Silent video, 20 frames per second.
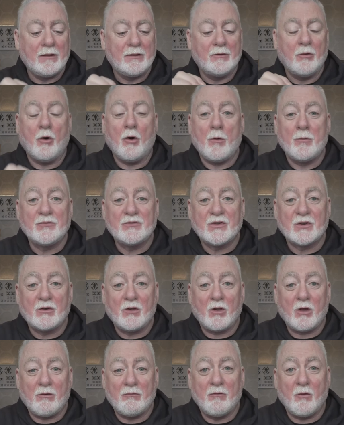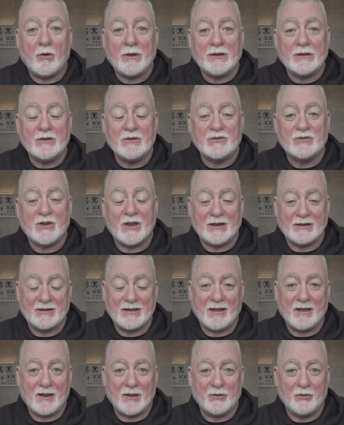the obstacle avoidance in
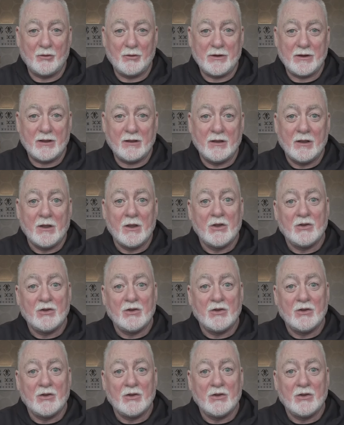Caledonia